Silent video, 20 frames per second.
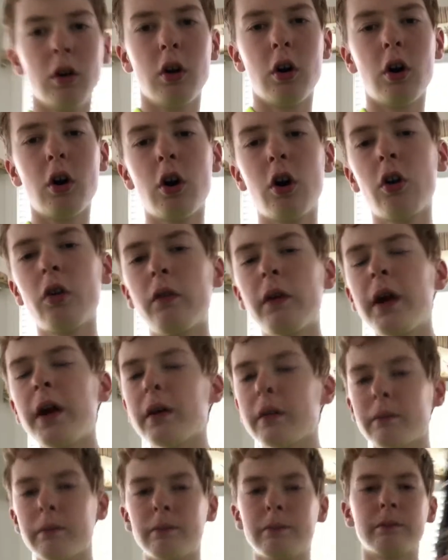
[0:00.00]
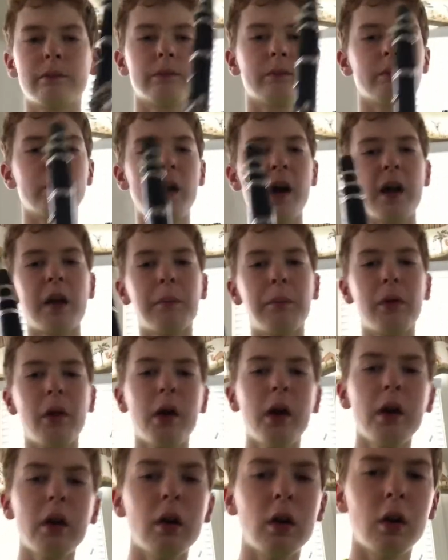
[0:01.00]
Alright, how to
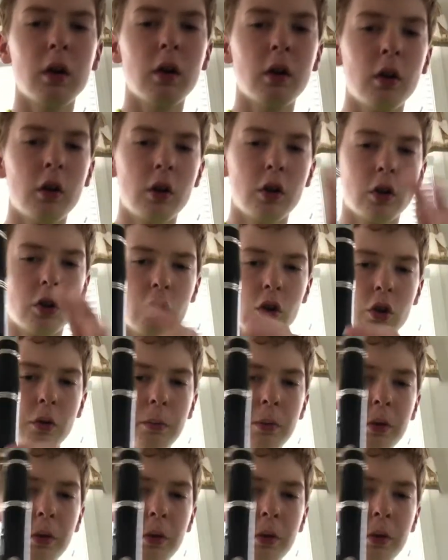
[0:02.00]
play. You